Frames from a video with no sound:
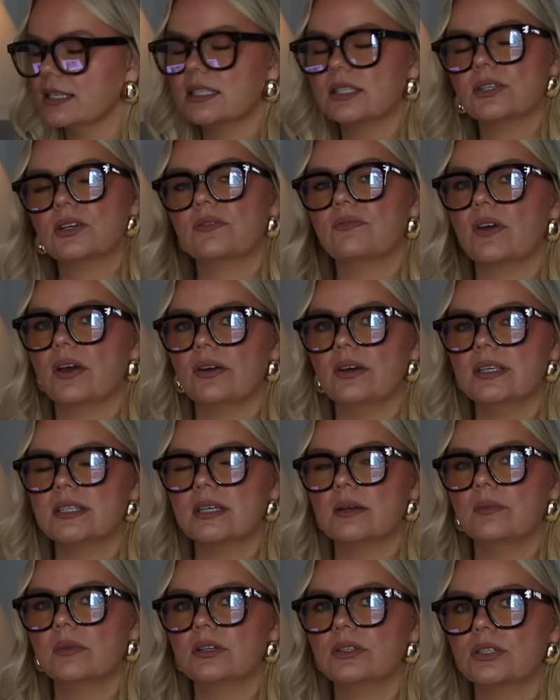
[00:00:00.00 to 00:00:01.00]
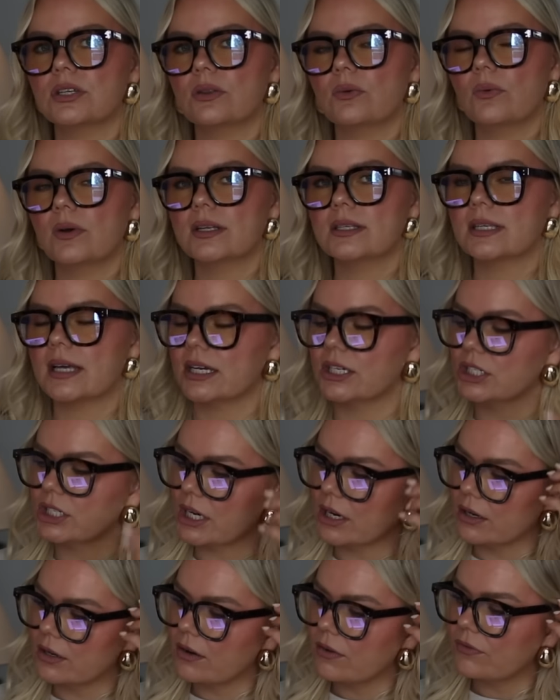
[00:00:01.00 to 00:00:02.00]
these look very similar to the ones I
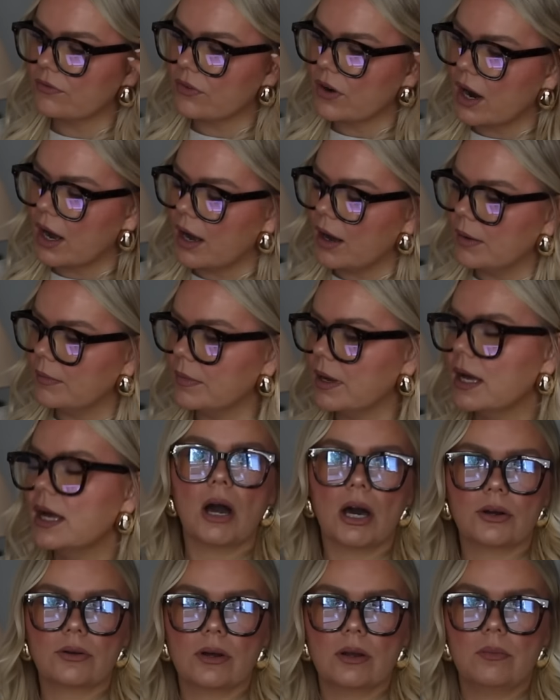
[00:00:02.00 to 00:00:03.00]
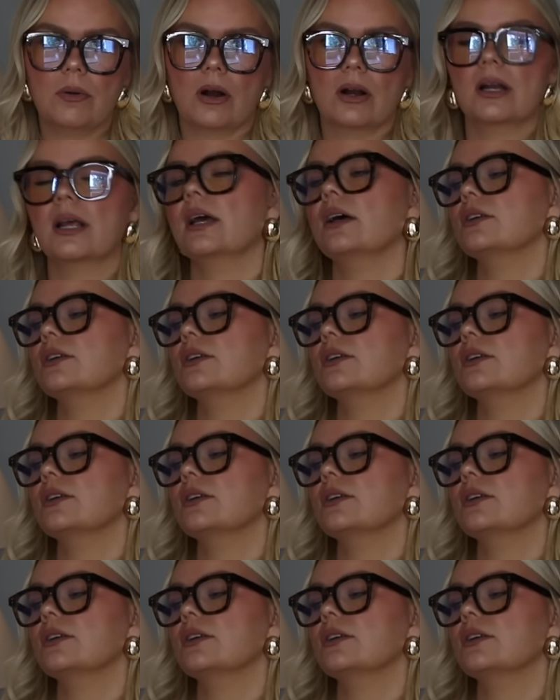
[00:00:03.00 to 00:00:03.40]
shared from Pottery Barn.